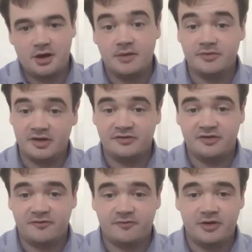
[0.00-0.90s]
I'm Ted
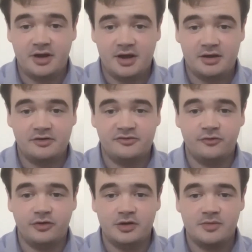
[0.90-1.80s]
Jeffrey, and
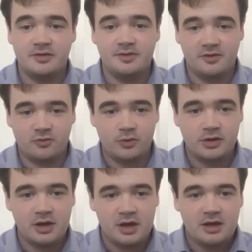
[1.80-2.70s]
joining me this
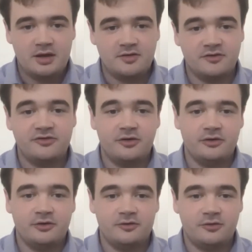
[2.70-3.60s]
week is a
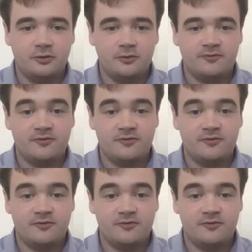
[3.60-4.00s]
journalist who,